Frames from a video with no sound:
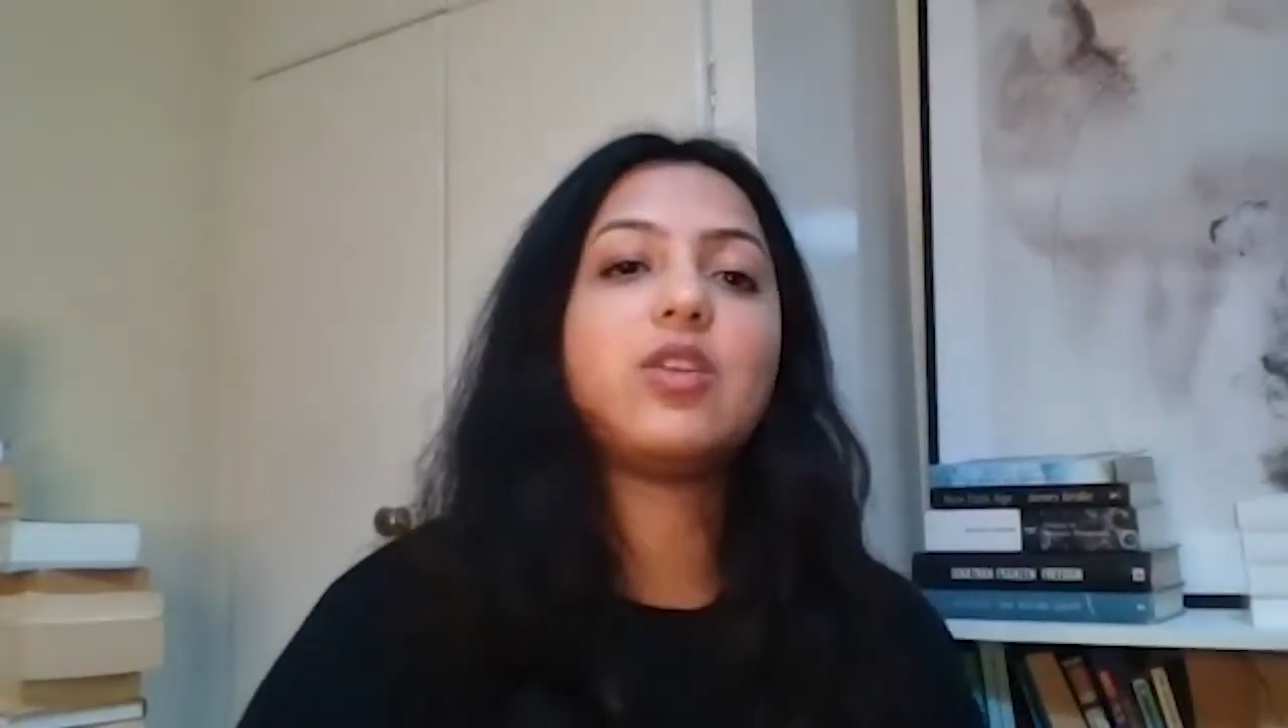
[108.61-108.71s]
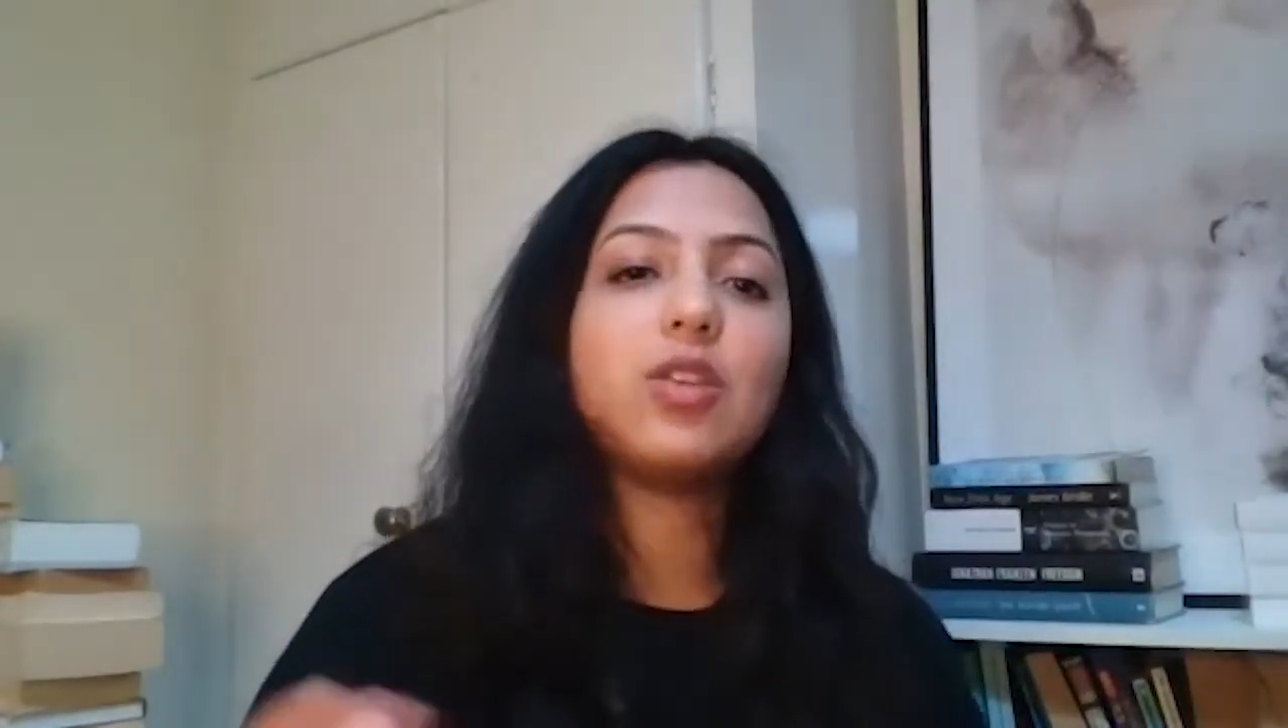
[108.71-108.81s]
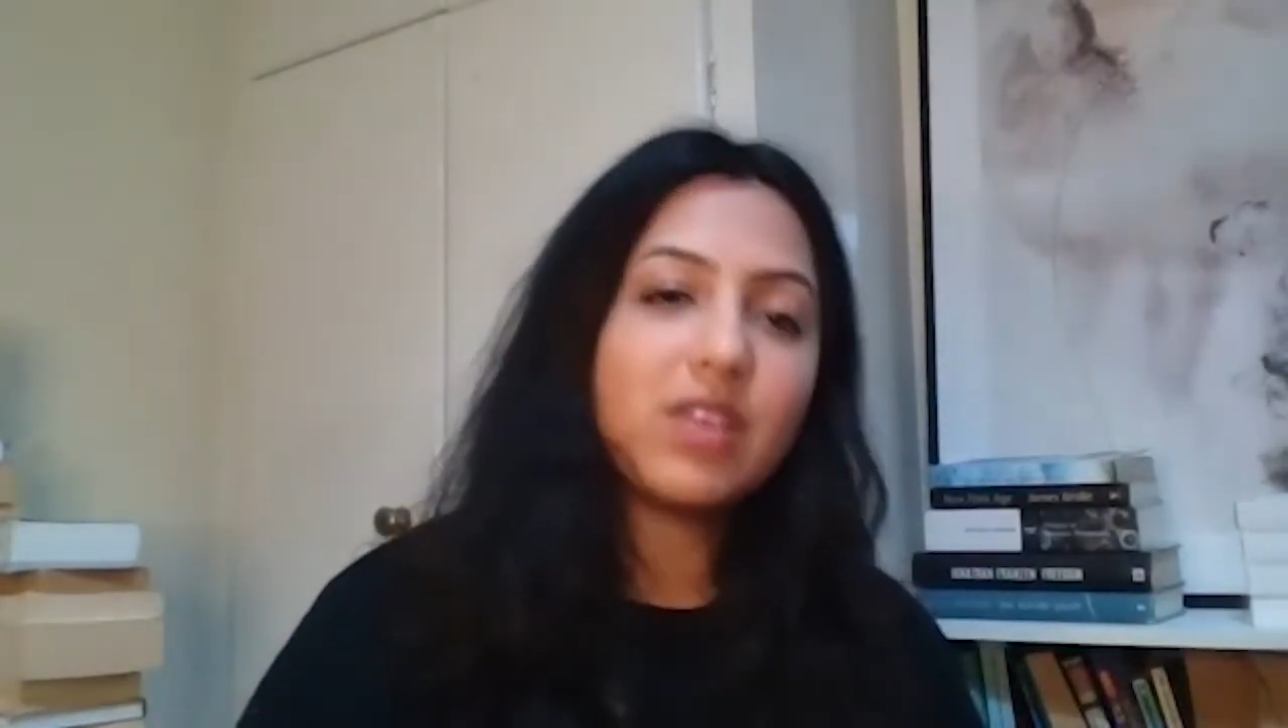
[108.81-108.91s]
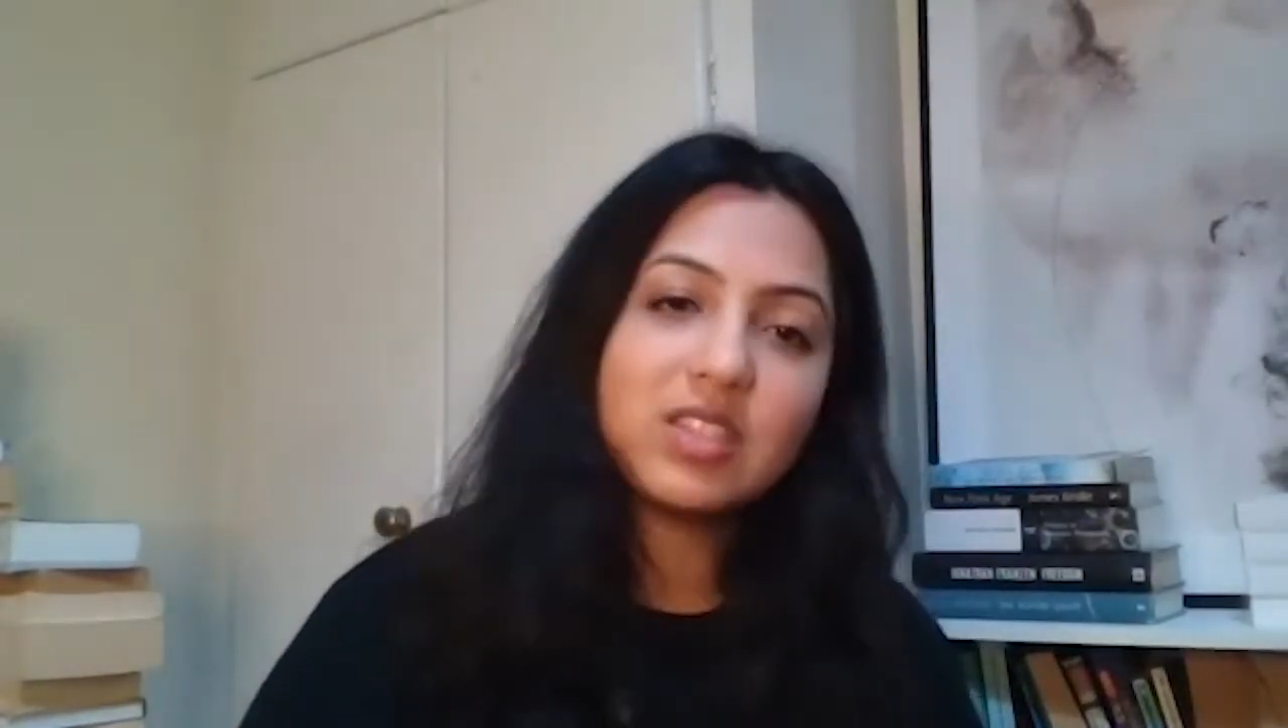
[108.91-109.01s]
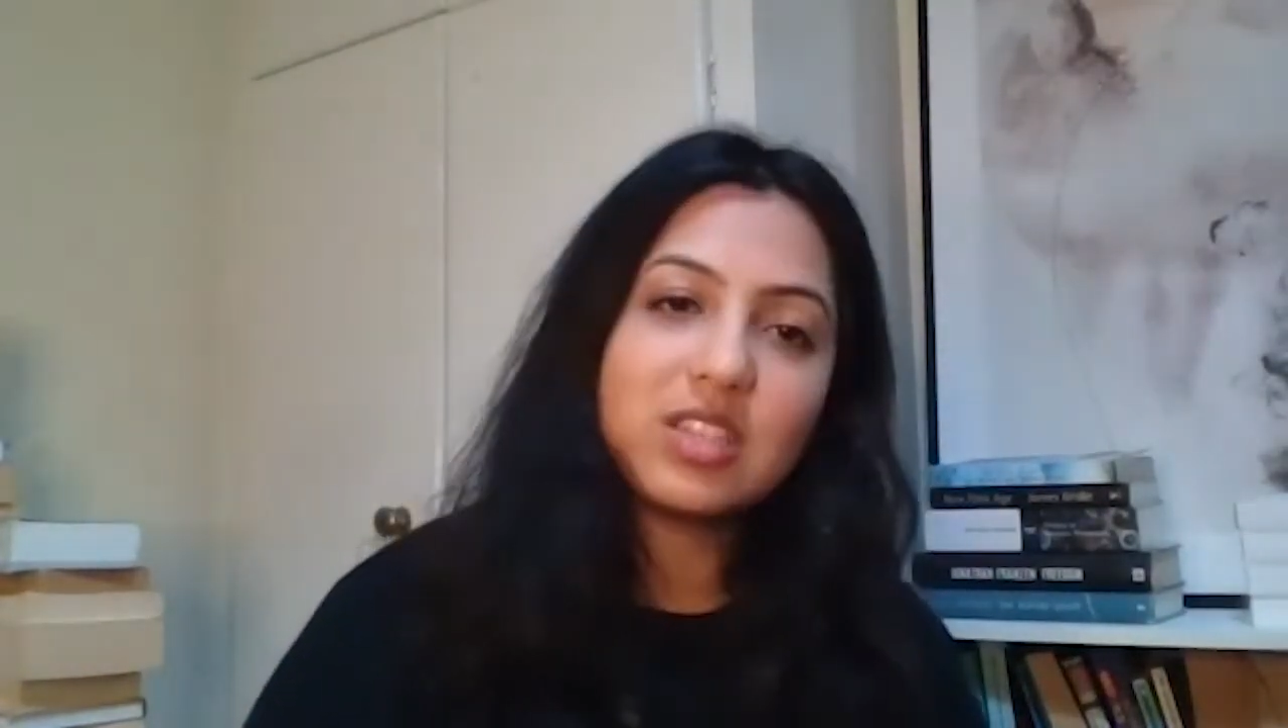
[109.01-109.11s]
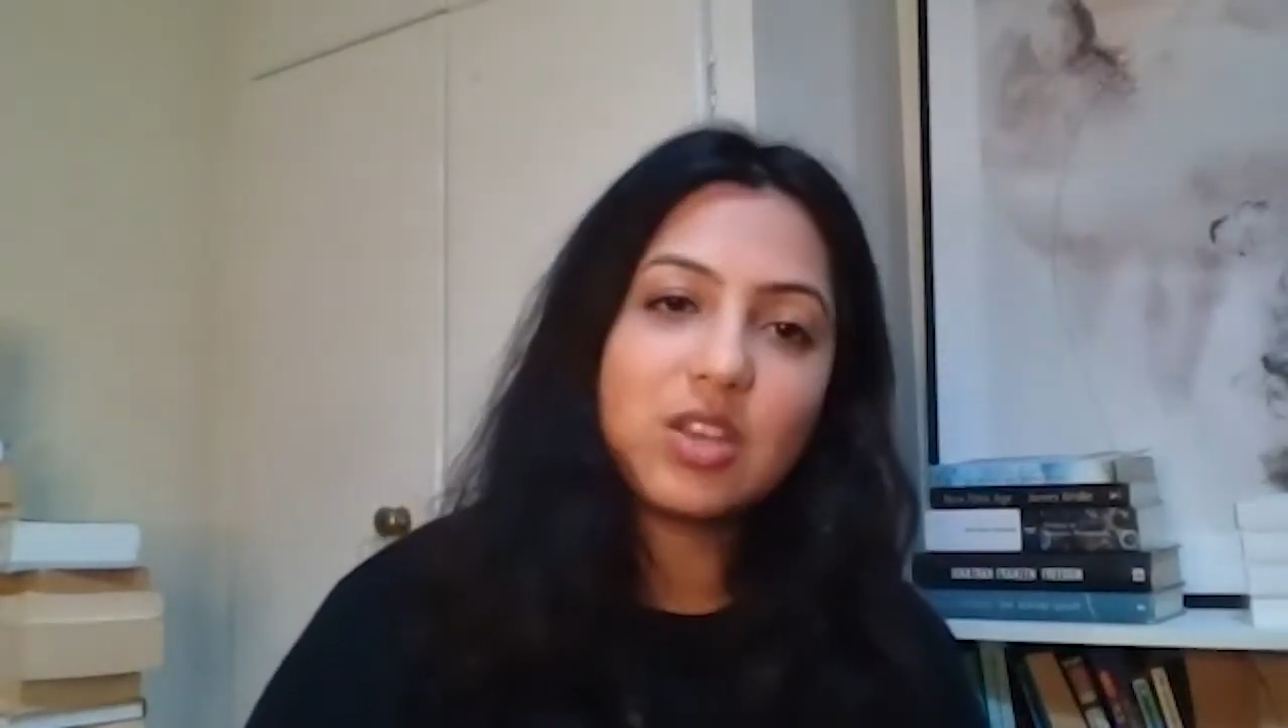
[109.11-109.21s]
University